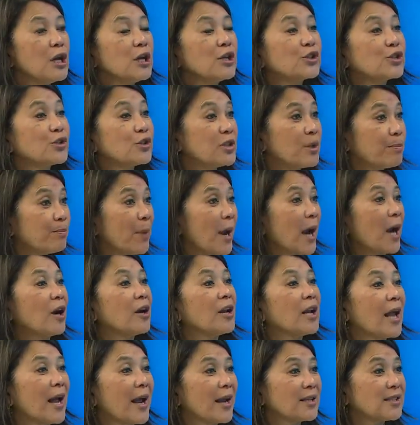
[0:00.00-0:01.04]
So the
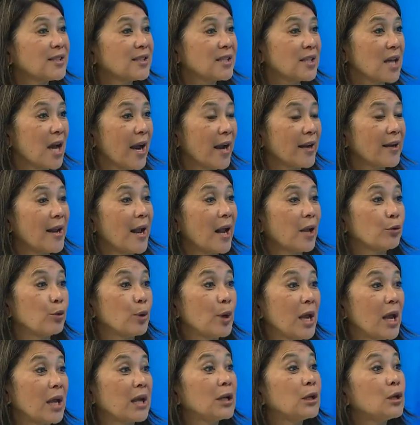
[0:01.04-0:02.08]
paralyzed side
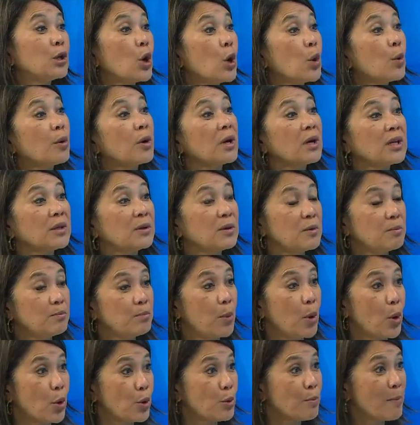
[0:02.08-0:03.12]
actually had lower
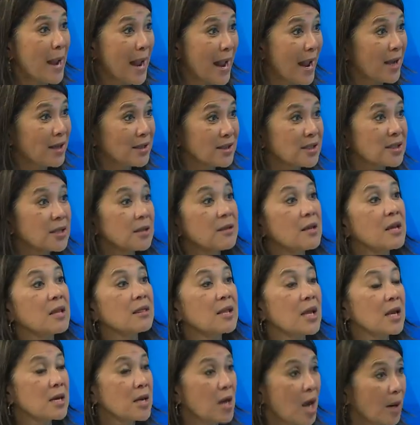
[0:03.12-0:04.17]
bone mass than
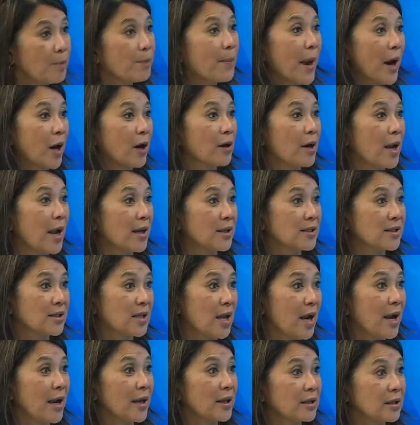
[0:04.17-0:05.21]
the non-paralyzed
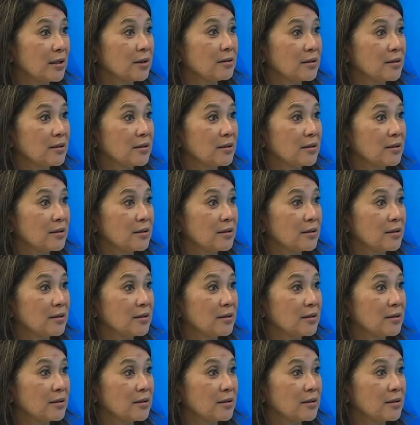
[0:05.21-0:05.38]
side.